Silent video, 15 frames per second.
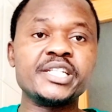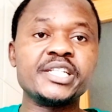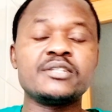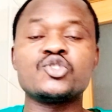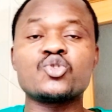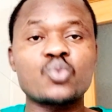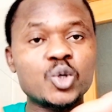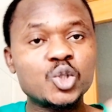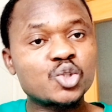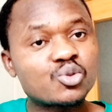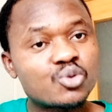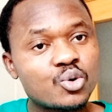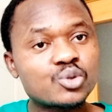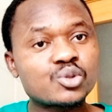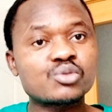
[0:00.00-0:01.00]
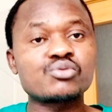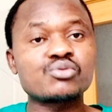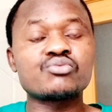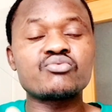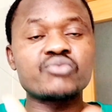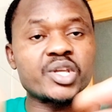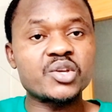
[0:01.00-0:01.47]
You want to go
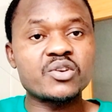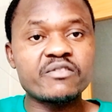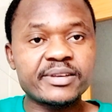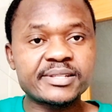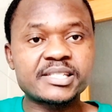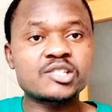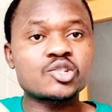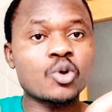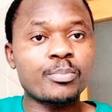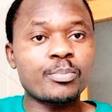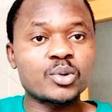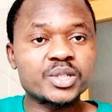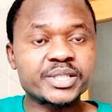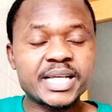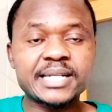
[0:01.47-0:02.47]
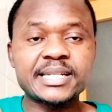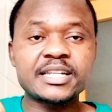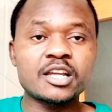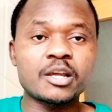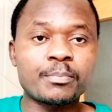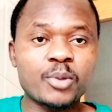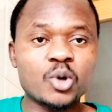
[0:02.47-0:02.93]
to the universities or
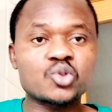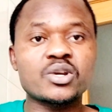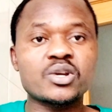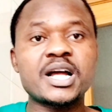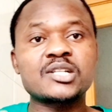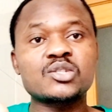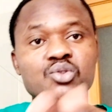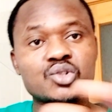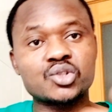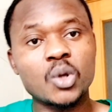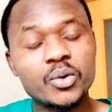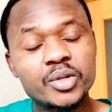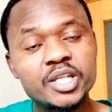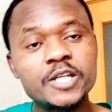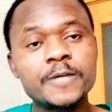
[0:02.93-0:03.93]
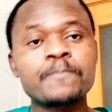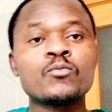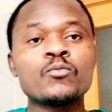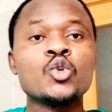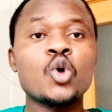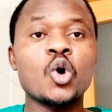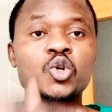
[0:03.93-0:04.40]
polytechnic in Portugal to study
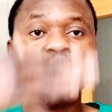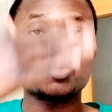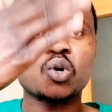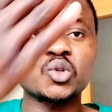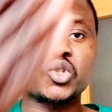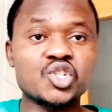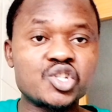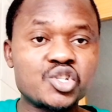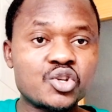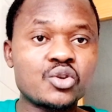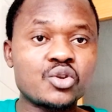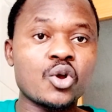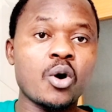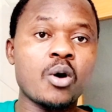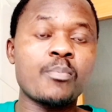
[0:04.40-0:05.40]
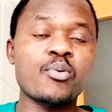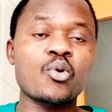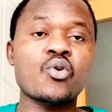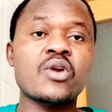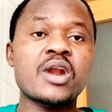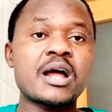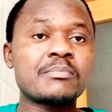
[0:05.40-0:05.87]
or to continue your
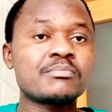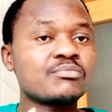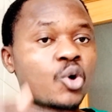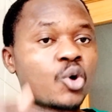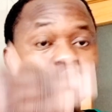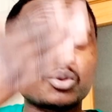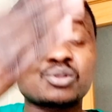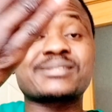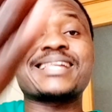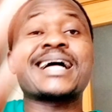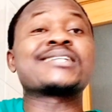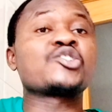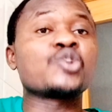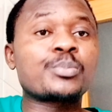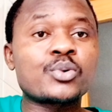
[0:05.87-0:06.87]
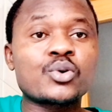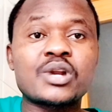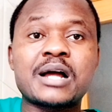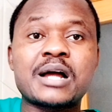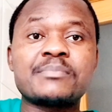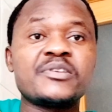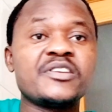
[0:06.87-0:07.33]
program or to start your
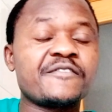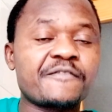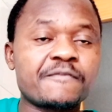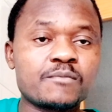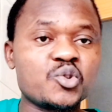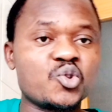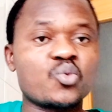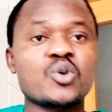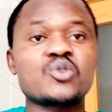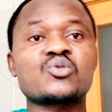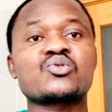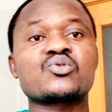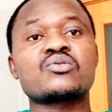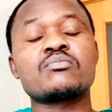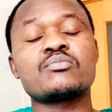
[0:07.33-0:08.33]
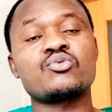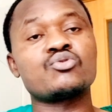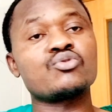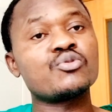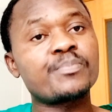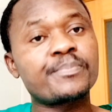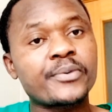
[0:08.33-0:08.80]
program if you want to
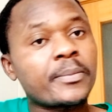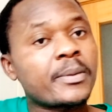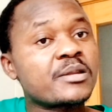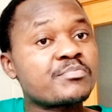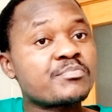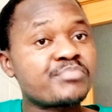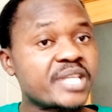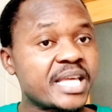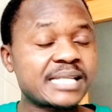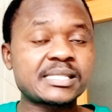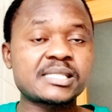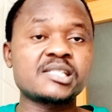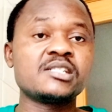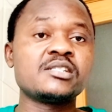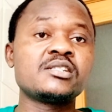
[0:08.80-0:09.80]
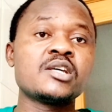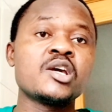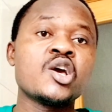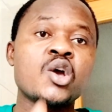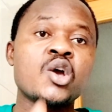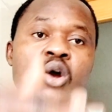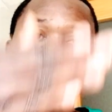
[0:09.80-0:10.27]
do probably BSc
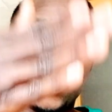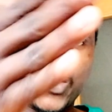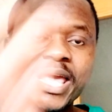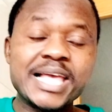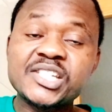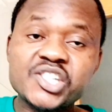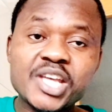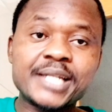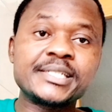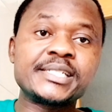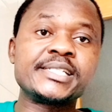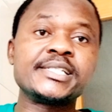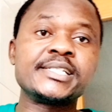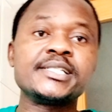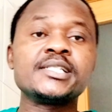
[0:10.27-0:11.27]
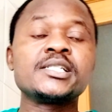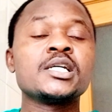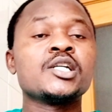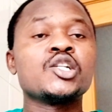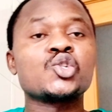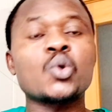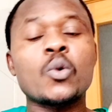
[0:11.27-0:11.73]
or HND.
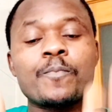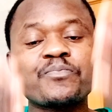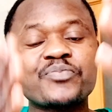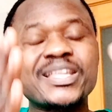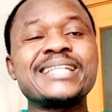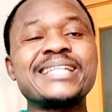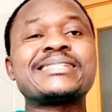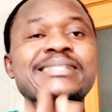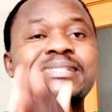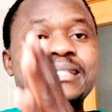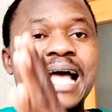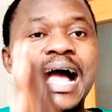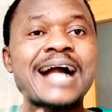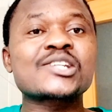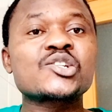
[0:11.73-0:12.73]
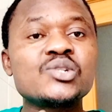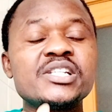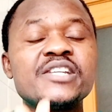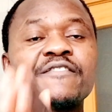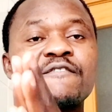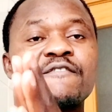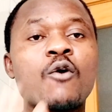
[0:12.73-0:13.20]
So it is
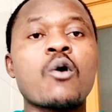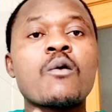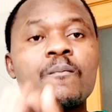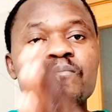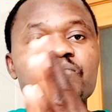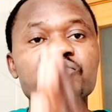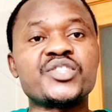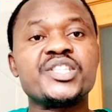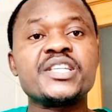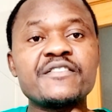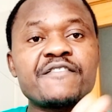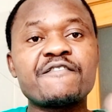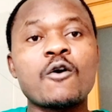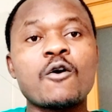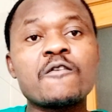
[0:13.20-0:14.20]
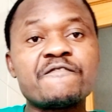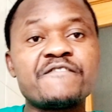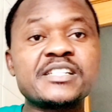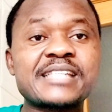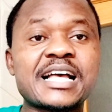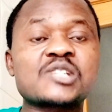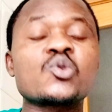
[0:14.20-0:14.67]
actually for D4
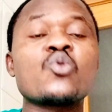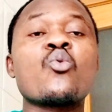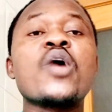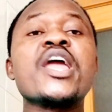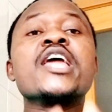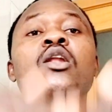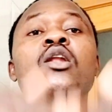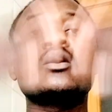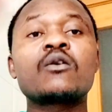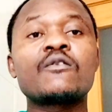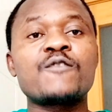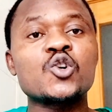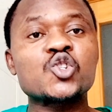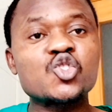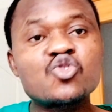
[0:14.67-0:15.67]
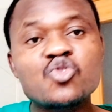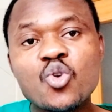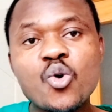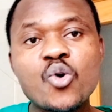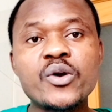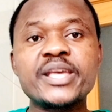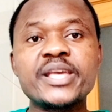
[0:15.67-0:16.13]
visa. So a lot of us
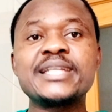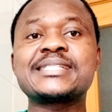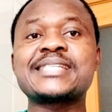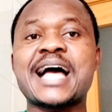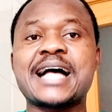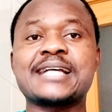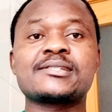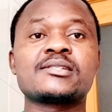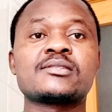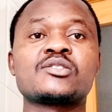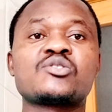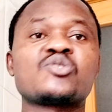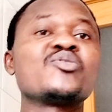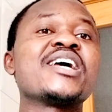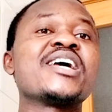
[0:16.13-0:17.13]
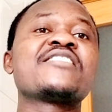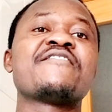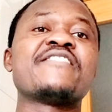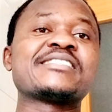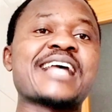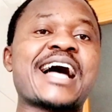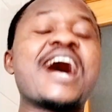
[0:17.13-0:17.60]
know it as student
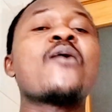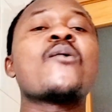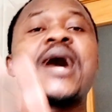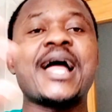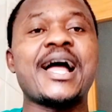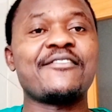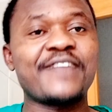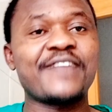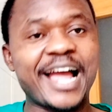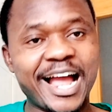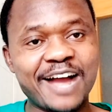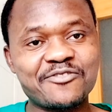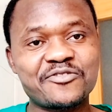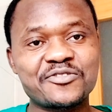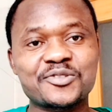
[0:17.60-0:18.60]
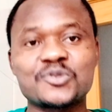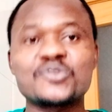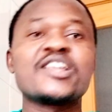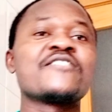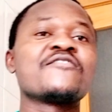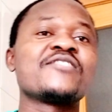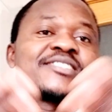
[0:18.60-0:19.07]
visa. I have
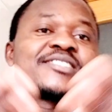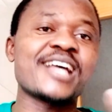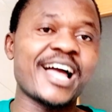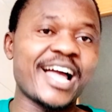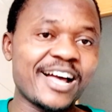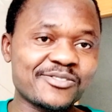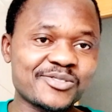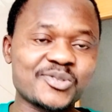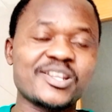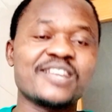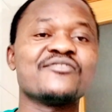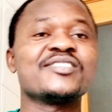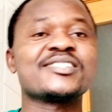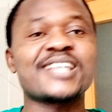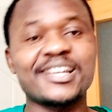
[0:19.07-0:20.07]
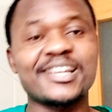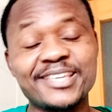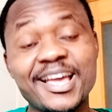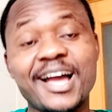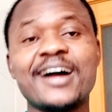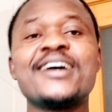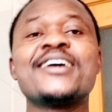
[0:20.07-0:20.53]
student visa.
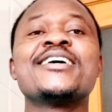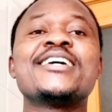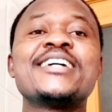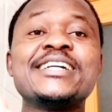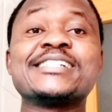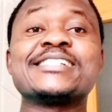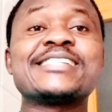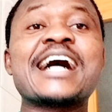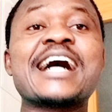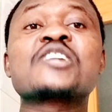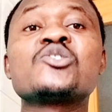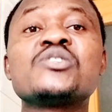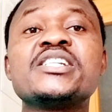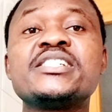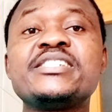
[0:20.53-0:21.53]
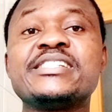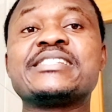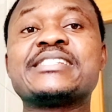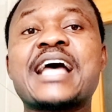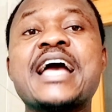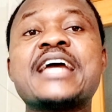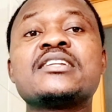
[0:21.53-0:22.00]
Yeah, it's actually
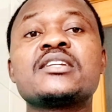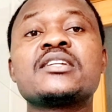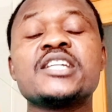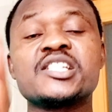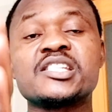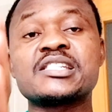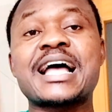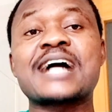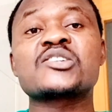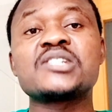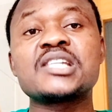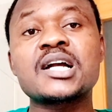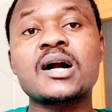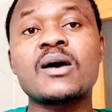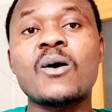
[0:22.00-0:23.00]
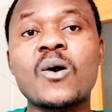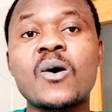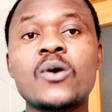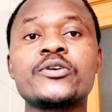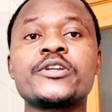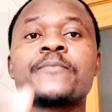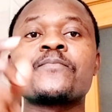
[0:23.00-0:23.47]
designed, it is actually
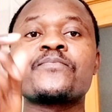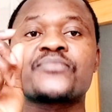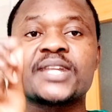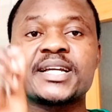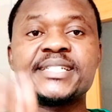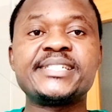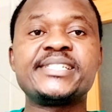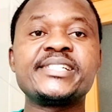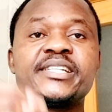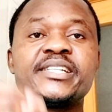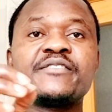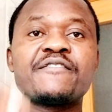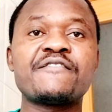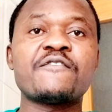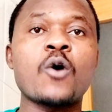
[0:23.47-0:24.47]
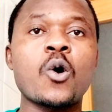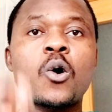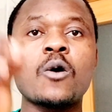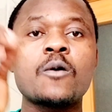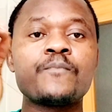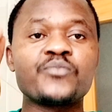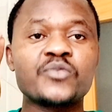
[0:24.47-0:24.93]
called
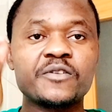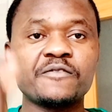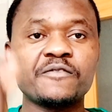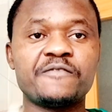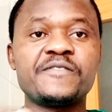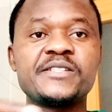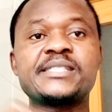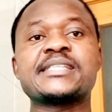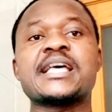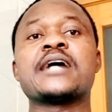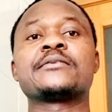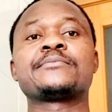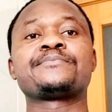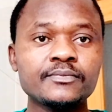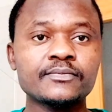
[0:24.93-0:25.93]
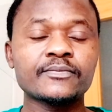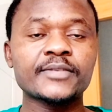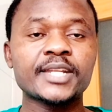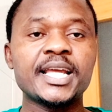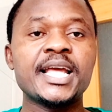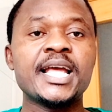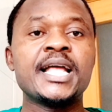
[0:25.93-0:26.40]
D4 visa.
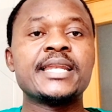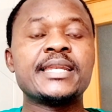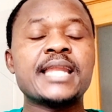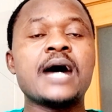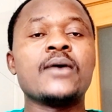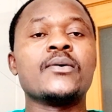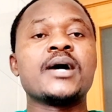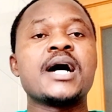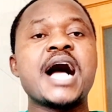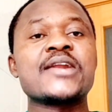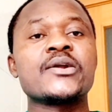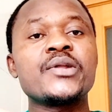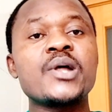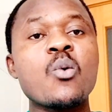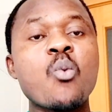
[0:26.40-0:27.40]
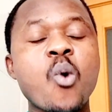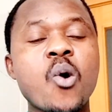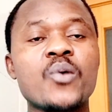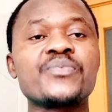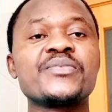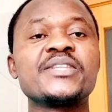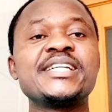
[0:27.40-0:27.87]
Now, another
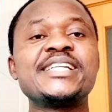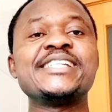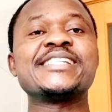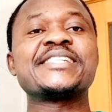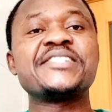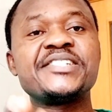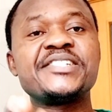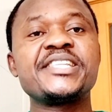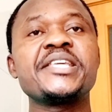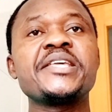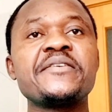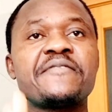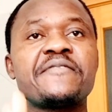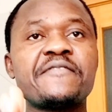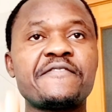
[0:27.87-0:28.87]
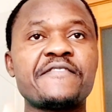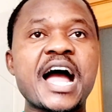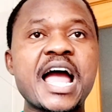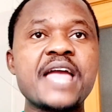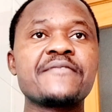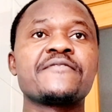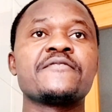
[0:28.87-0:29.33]
one is
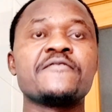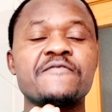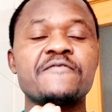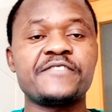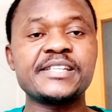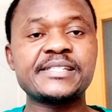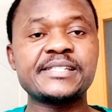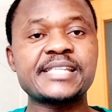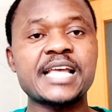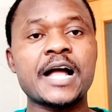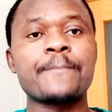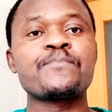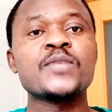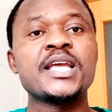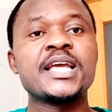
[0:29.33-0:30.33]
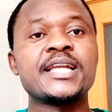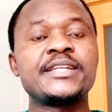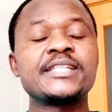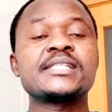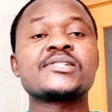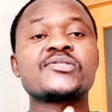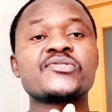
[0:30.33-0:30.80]
D5 visa.
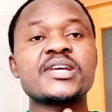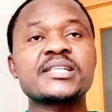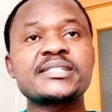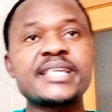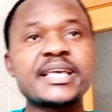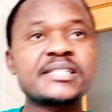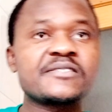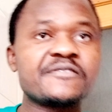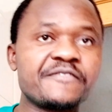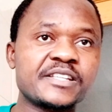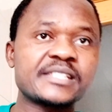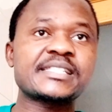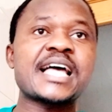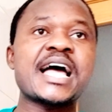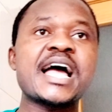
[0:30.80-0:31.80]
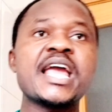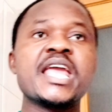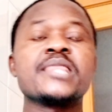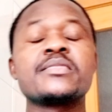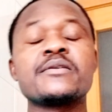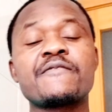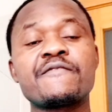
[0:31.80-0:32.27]
This is residence visa
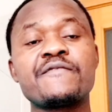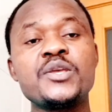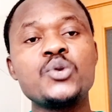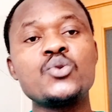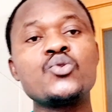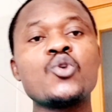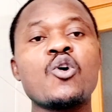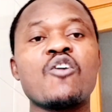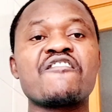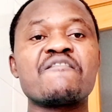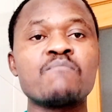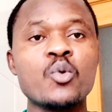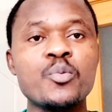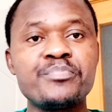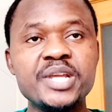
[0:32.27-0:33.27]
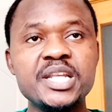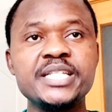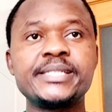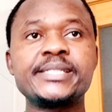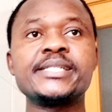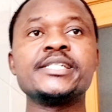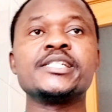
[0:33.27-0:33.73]
in the field of
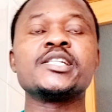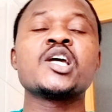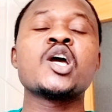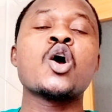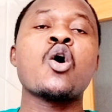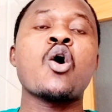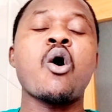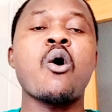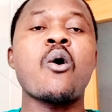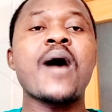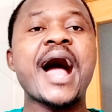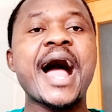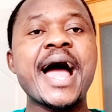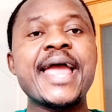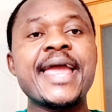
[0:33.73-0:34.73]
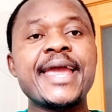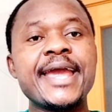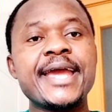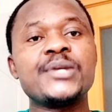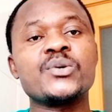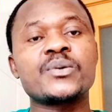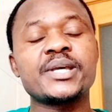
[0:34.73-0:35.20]
mobility or higher
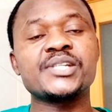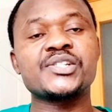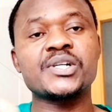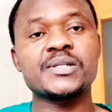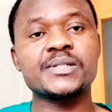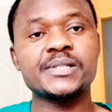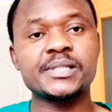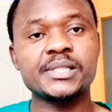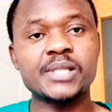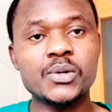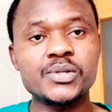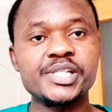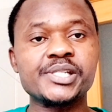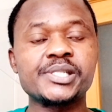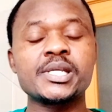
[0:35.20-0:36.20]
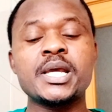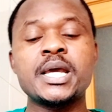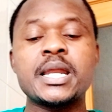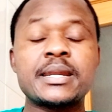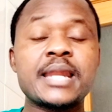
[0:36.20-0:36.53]
education studies.